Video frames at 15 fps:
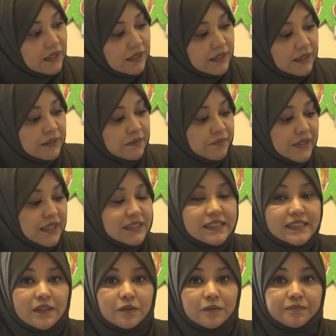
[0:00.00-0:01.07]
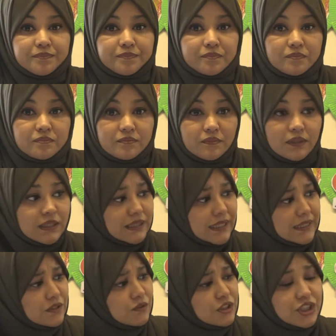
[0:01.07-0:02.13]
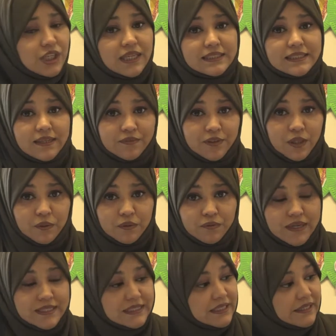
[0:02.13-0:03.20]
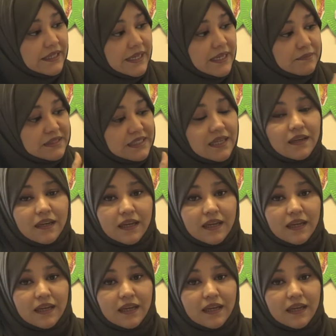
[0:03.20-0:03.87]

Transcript: And so let your child have a go at writing the names.